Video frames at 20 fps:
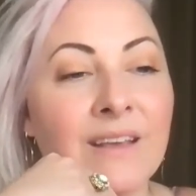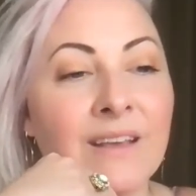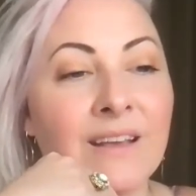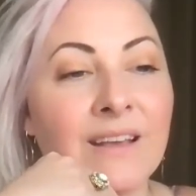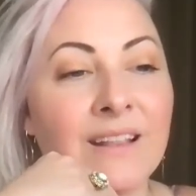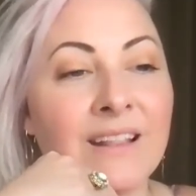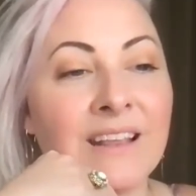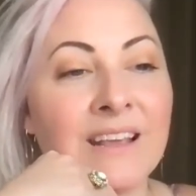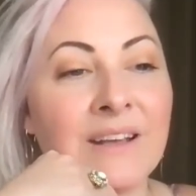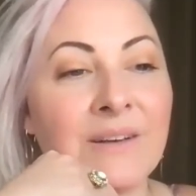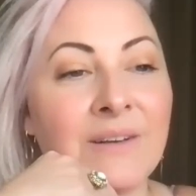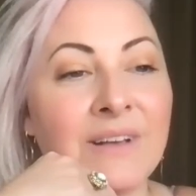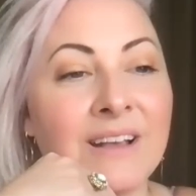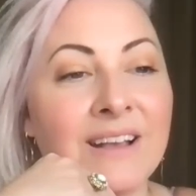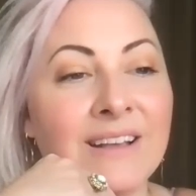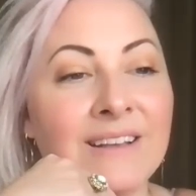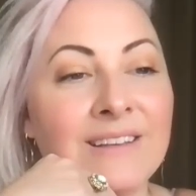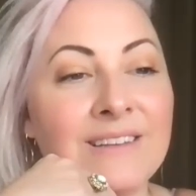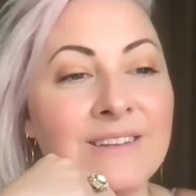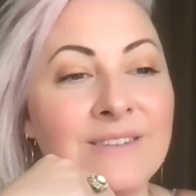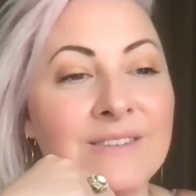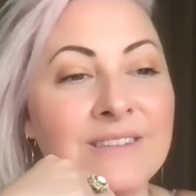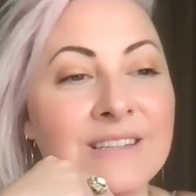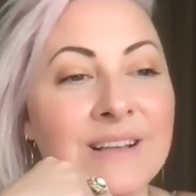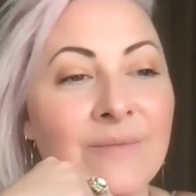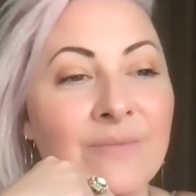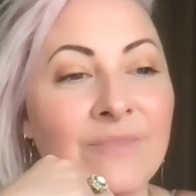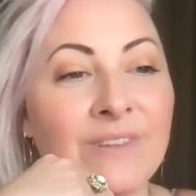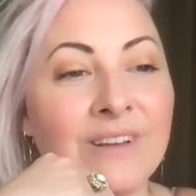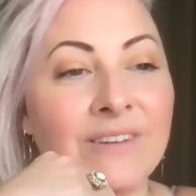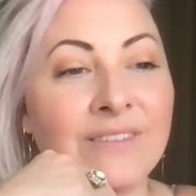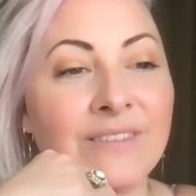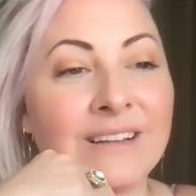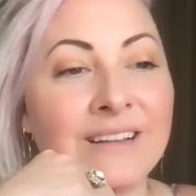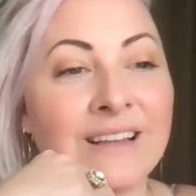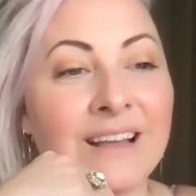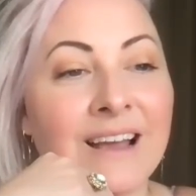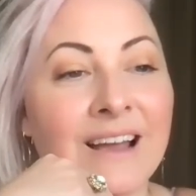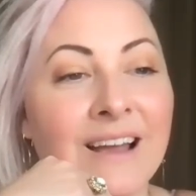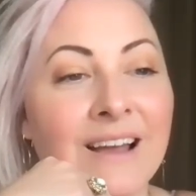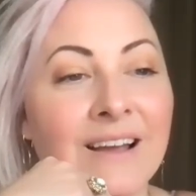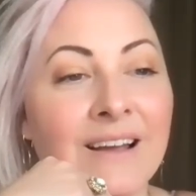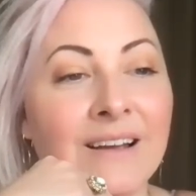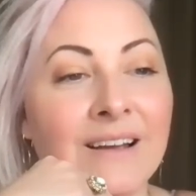I think we could do something with that.